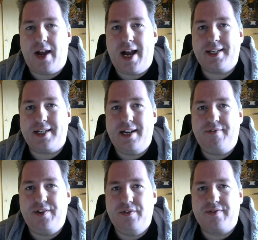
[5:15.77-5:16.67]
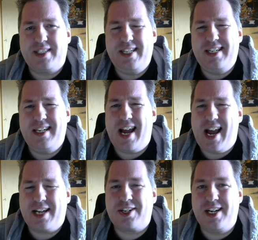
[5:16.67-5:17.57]
And if you've seen
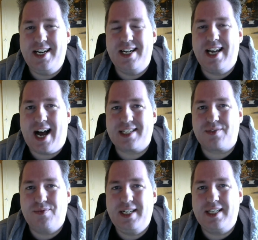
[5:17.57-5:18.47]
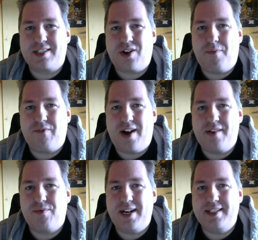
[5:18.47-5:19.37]
actually last week's Top
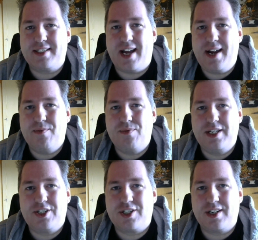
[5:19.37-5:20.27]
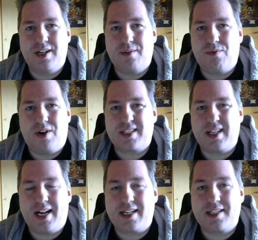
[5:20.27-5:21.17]
5 Wednesday, which was
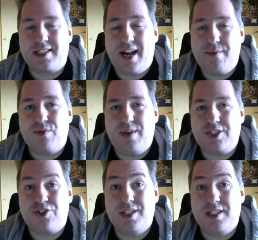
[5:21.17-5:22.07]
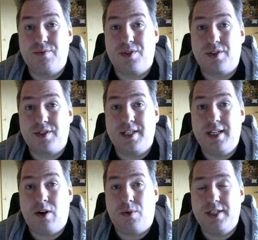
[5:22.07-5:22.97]
like the same question, it
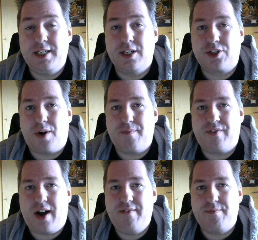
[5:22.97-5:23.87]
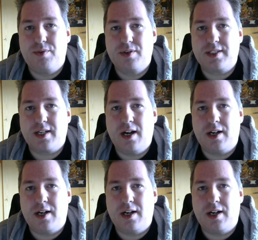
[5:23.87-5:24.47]
was only the top 5 books.